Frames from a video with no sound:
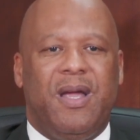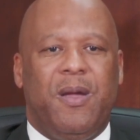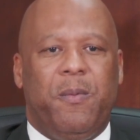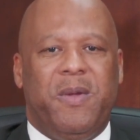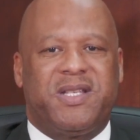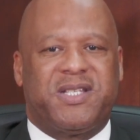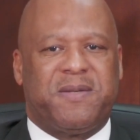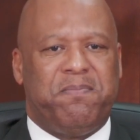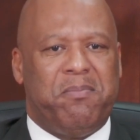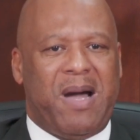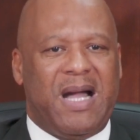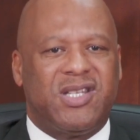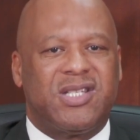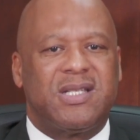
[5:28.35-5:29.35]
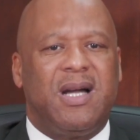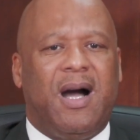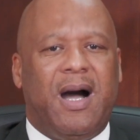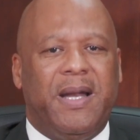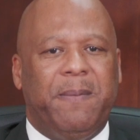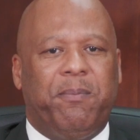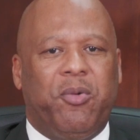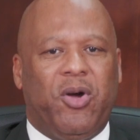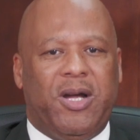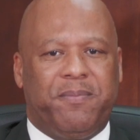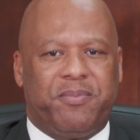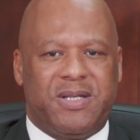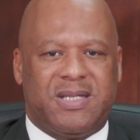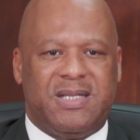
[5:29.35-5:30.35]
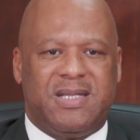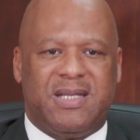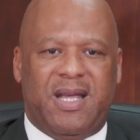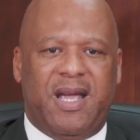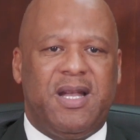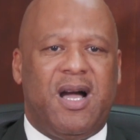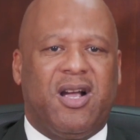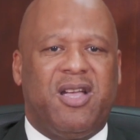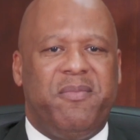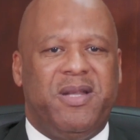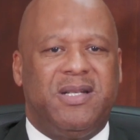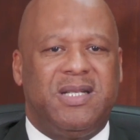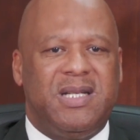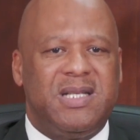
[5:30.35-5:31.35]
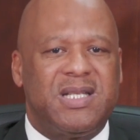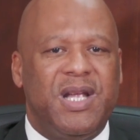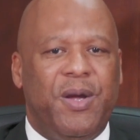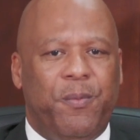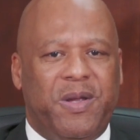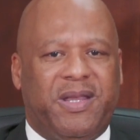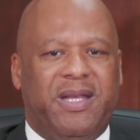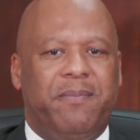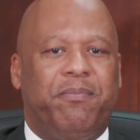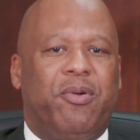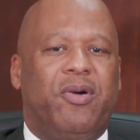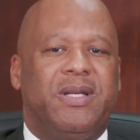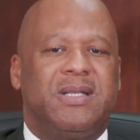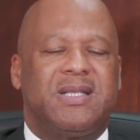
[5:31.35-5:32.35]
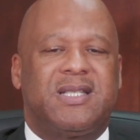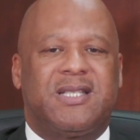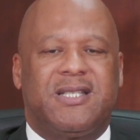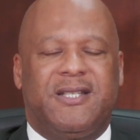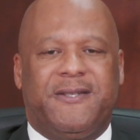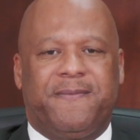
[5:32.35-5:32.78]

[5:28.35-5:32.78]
which match unemployed persons in our communities with employers.